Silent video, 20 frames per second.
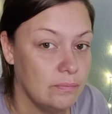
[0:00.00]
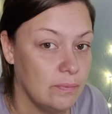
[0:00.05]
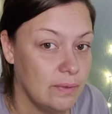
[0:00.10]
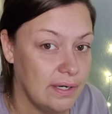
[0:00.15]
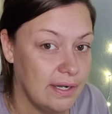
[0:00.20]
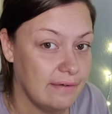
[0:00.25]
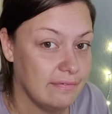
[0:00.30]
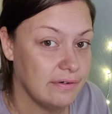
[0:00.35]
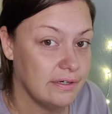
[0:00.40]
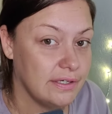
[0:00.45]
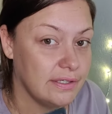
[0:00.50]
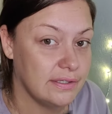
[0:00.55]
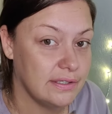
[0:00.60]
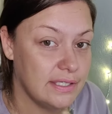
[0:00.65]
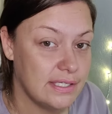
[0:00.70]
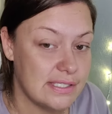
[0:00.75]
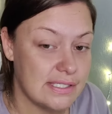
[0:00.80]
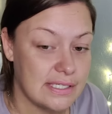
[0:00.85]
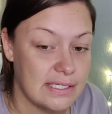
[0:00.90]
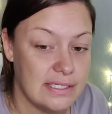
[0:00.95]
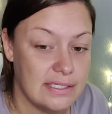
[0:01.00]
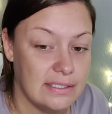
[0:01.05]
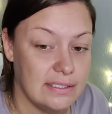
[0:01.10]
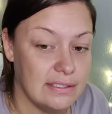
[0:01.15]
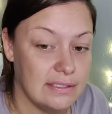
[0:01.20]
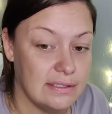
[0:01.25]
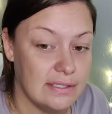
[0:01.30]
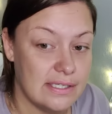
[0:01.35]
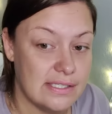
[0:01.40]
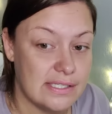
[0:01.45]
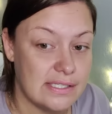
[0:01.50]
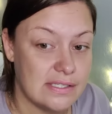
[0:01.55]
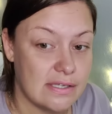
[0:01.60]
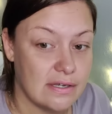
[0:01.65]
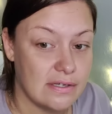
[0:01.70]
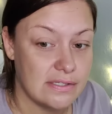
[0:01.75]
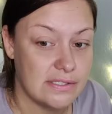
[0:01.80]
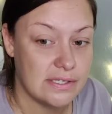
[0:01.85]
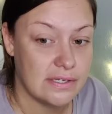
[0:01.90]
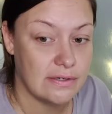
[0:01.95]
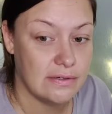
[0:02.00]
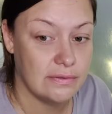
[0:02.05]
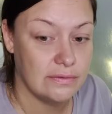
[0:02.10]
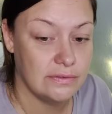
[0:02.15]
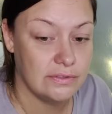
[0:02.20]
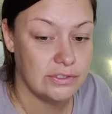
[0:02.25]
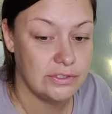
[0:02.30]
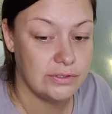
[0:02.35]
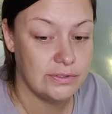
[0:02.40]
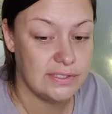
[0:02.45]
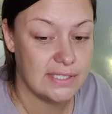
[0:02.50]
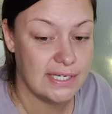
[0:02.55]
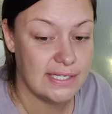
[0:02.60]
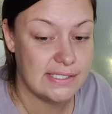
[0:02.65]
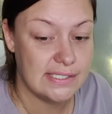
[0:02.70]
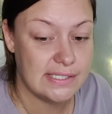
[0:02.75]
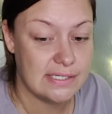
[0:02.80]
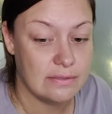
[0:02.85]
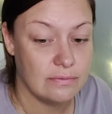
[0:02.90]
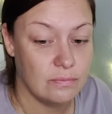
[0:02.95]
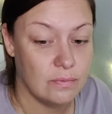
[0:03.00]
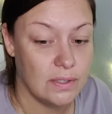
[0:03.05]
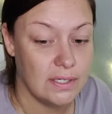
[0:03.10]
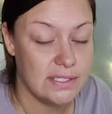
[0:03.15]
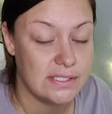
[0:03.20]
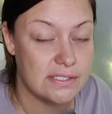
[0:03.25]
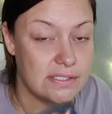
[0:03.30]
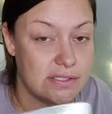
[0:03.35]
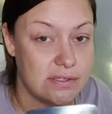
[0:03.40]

whatever. This can this is also two tens and a one.